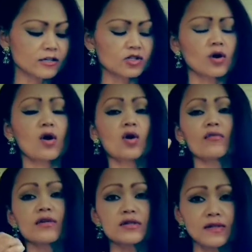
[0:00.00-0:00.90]
So all
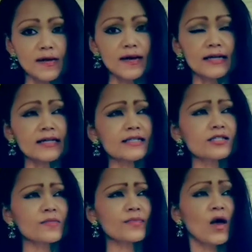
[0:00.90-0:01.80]
of these
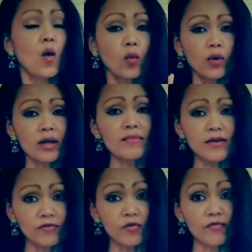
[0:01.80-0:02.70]
things will
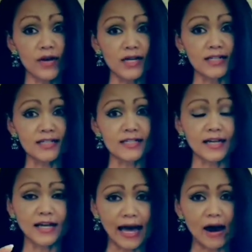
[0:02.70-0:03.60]
be fulfilled
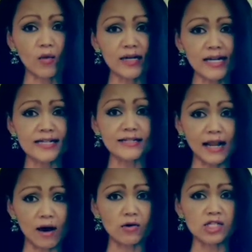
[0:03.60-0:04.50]
in our days,
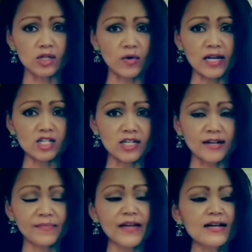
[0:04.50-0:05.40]
in our generation.